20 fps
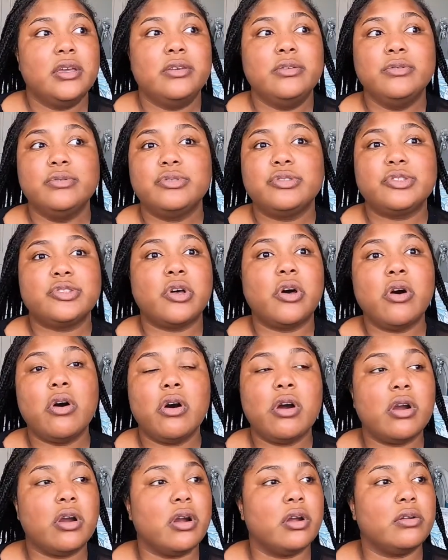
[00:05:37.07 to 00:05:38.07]
You
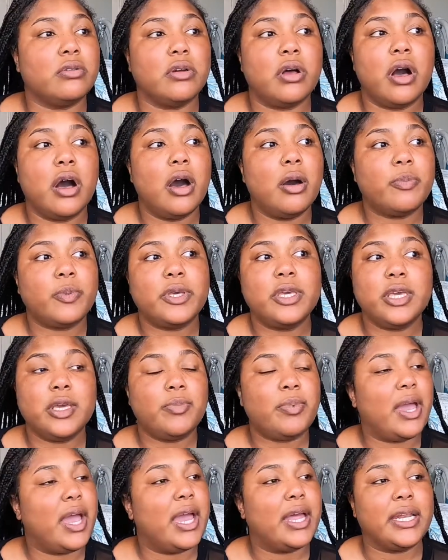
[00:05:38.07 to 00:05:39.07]
saw her
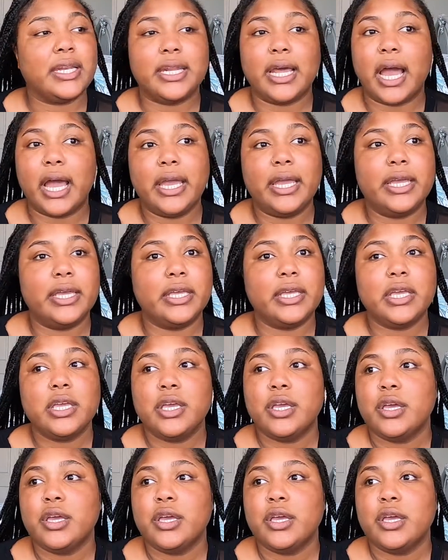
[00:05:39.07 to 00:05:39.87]
upkeep at night.